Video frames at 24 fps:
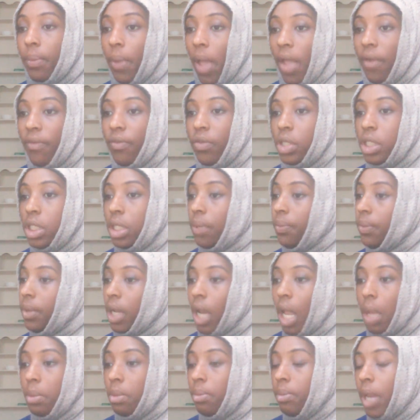paid for a shipping
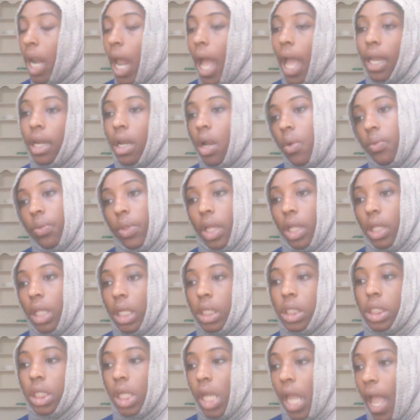label, but I don't think
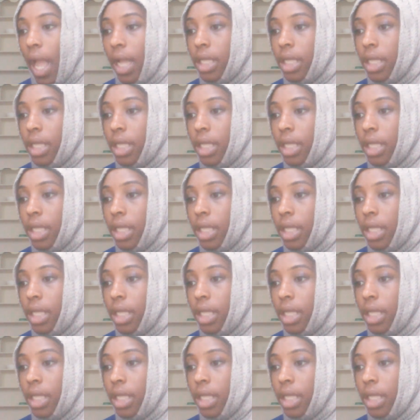that she